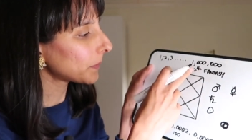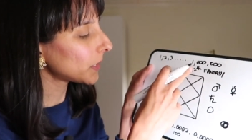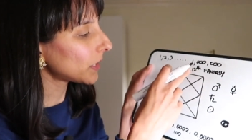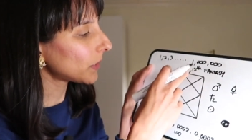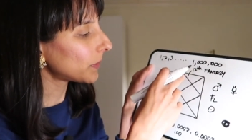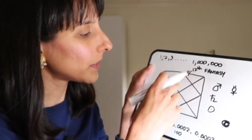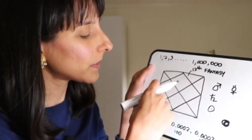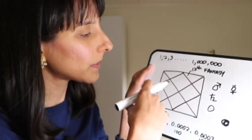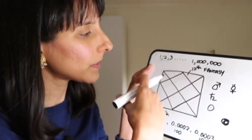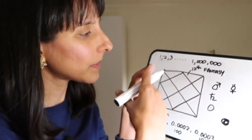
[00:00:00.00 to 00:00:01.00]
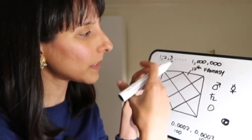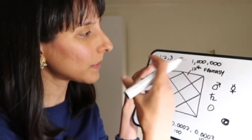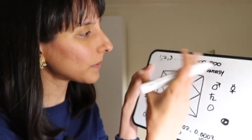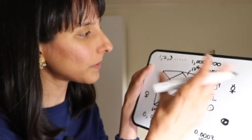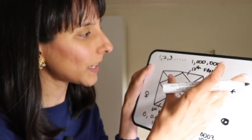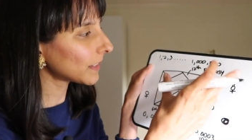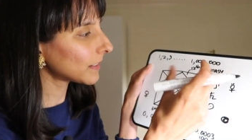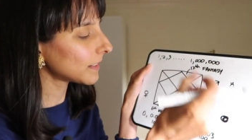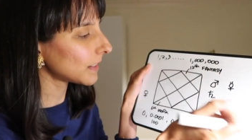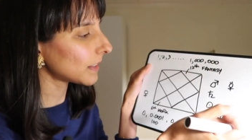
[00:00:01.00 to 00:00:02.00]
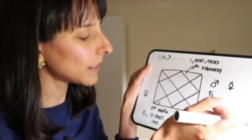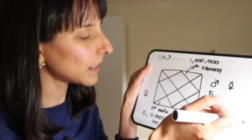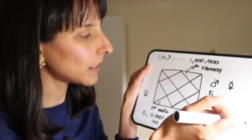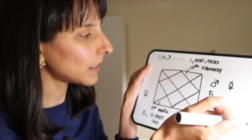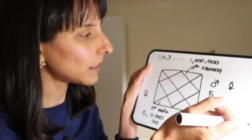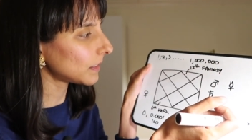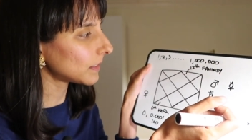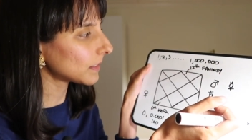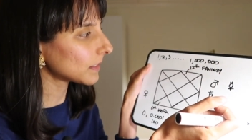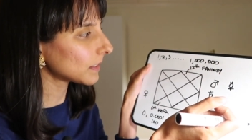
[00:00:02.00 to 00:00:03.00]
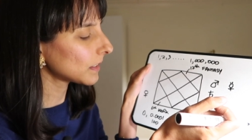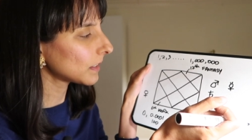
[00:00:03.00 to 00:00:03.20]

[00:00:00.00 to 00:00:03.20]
you know, this, this fantasy thing is